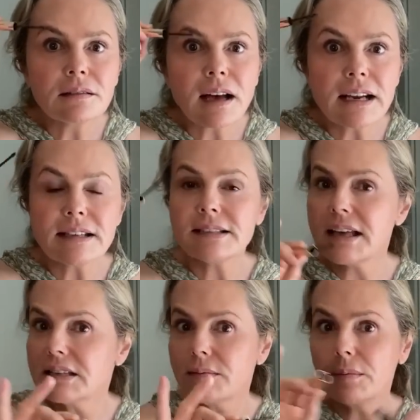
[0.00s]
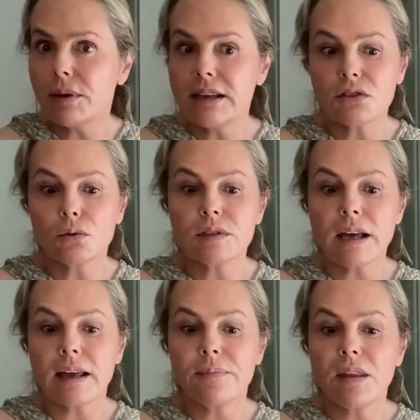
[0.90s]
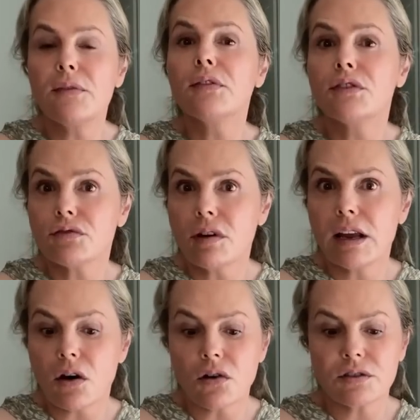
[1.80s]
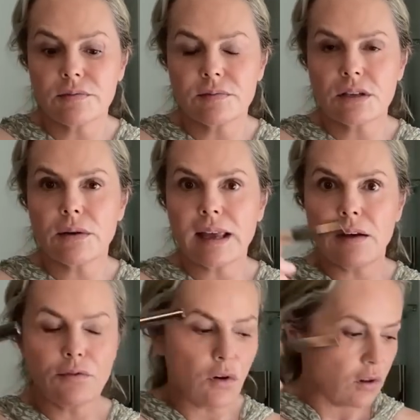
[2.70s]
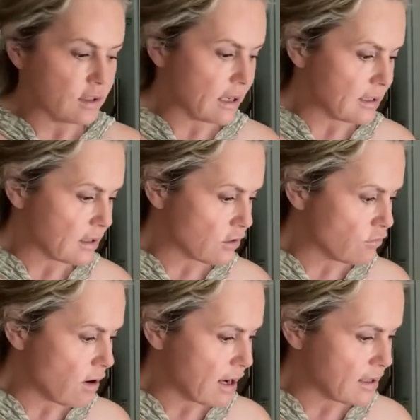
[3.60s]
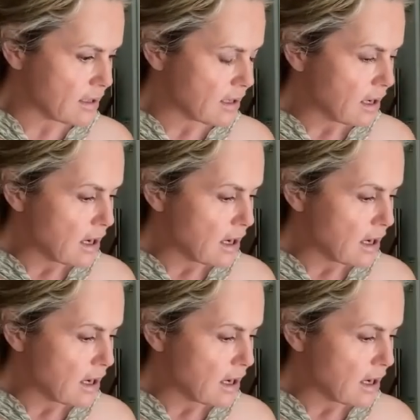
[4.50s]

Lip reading: And it sets them in place all day, even if it's really hot. So again, for holidays, it's great.